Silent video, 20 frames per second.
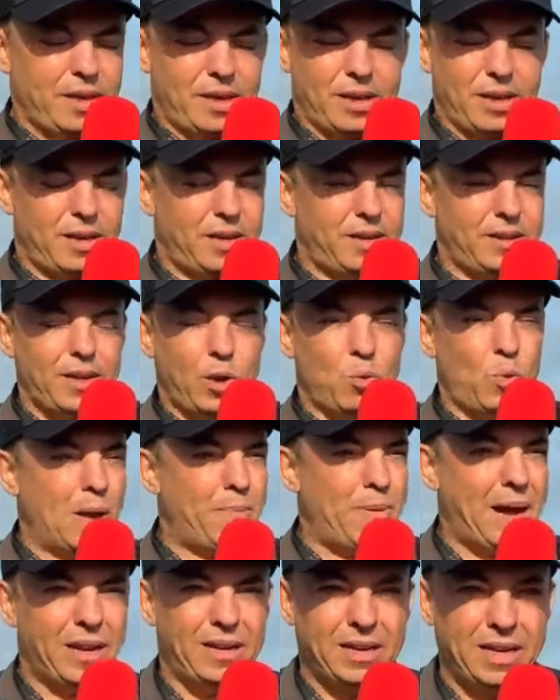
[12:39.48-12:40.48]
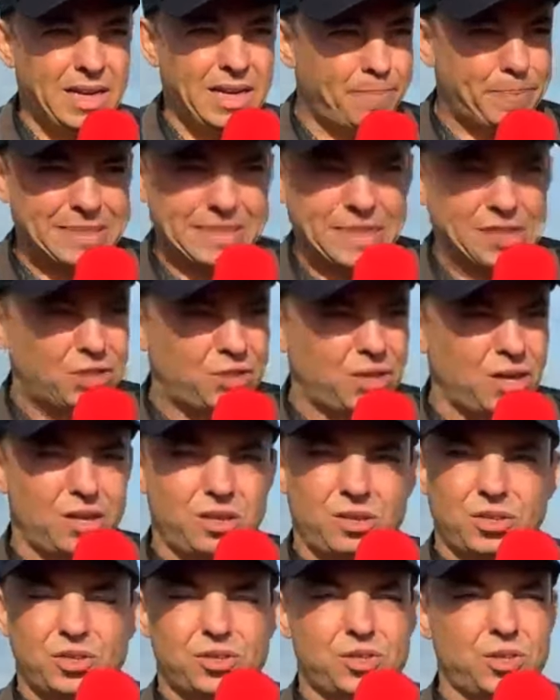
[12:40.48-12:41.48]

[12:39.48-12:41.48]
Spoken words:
don't worry about league positions.